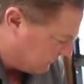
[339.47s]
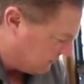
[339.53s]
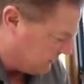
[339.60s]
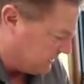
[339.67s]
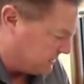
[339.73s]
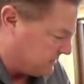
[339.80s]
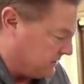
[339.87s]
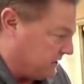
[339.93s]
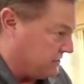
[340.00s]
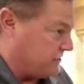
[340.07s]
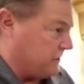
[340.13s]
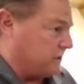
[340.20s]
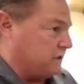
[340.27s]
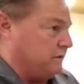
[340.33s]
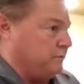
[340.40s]
here that's
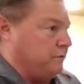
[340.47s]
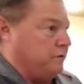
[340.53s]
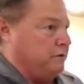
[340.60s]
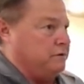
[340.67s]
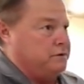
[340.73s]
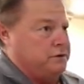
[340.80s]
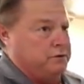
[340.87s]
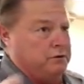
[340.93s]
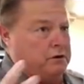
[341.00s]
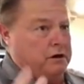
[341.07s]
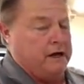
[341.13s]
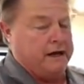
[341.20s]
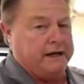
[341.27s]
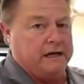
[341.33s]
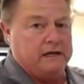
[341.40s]
adjustable to our
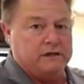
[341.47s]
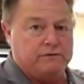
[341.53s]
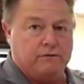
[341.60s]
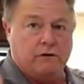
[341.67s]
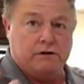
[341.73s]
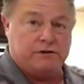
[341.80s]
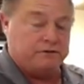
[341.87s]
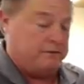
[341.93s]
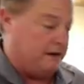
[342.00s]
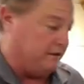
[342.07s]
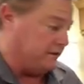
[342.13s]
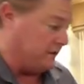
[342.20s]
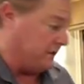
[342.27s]
likings for our surround